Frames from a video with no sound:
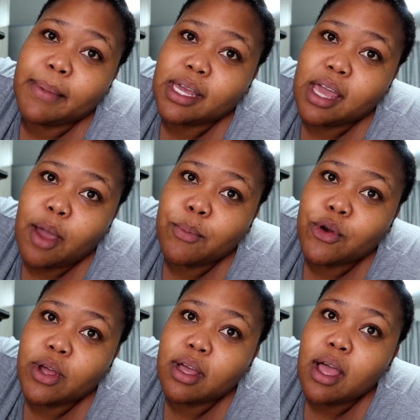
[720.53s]

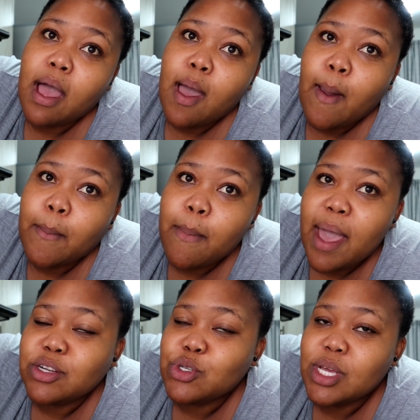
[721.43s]
camera
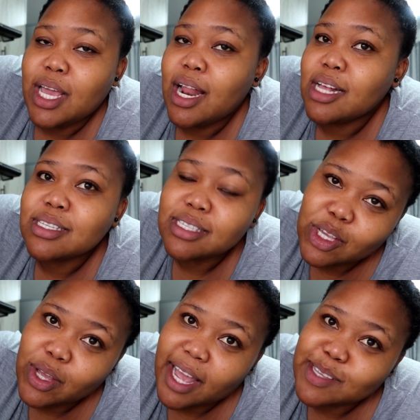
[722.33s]
battery, and I'll see
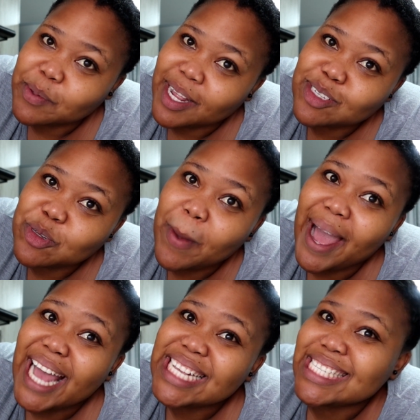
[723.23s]
you guys when I do
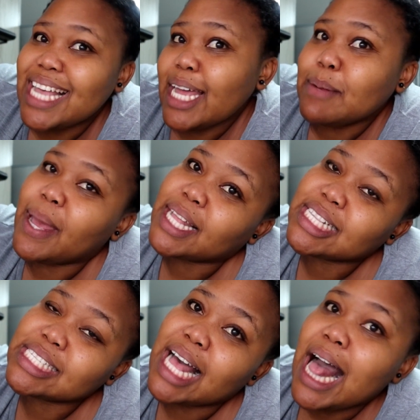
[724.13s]
my
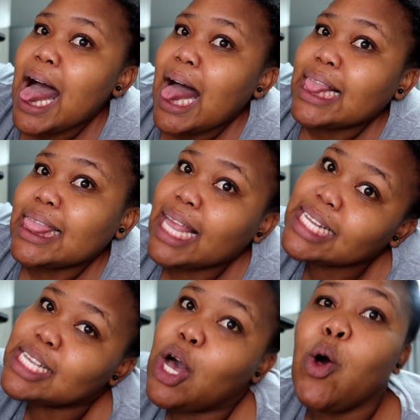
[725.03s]
assignments
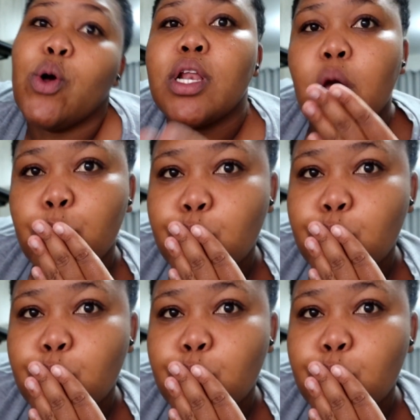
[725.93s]
later on.